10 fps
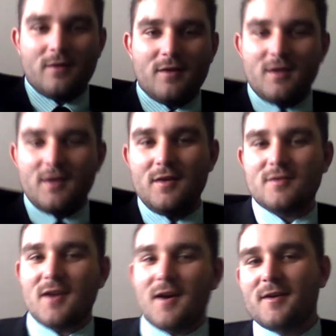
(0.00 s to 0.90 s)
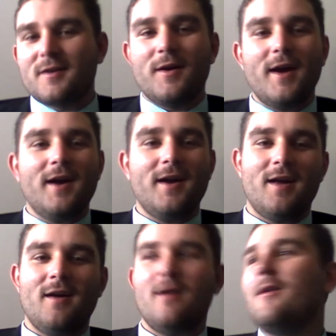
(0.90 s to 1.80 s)
is starting to grow hair
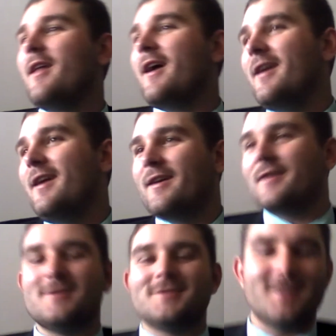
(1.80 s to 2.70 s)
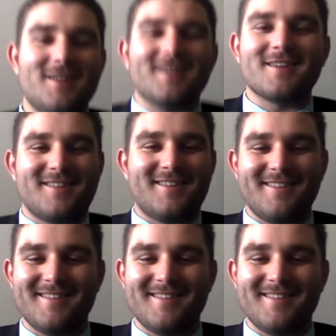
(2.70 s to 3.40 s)
now that he ain't coaching the Knicks.